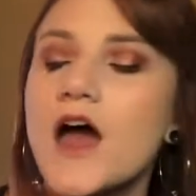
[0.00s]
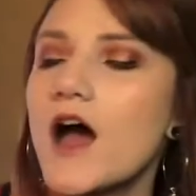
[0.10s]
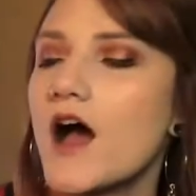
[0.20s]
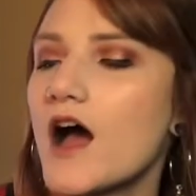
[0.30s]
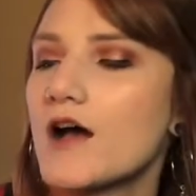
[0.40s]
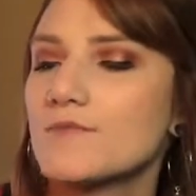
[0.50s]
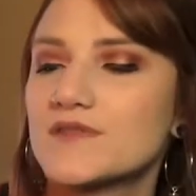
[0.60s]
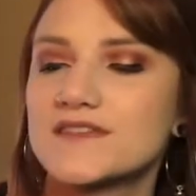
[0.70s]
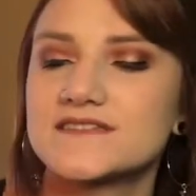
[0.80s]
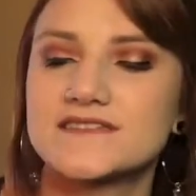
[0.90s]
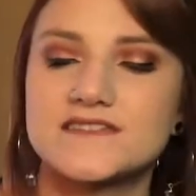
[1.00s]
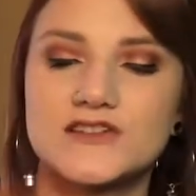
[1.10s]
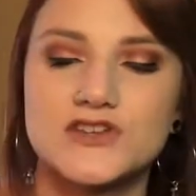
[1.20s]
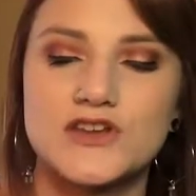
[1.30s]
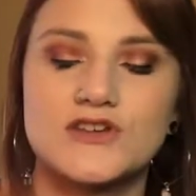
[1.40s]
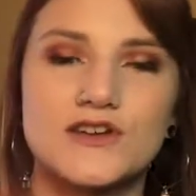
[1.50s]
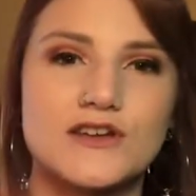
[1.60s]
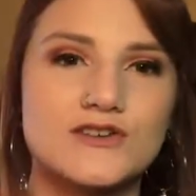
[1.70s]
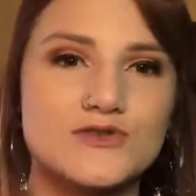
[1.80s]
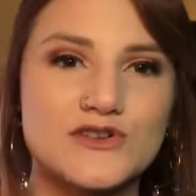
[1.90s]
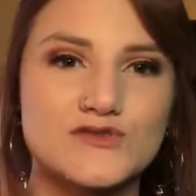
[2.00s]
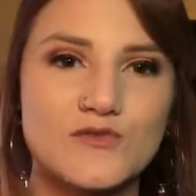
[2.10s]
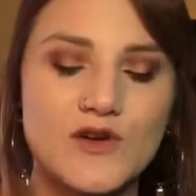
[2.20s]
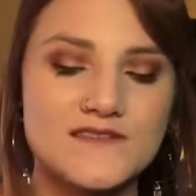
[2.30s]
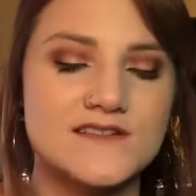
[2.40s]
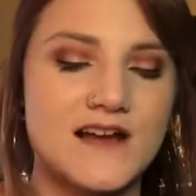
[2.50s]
But this is such a good drugstore bronzer.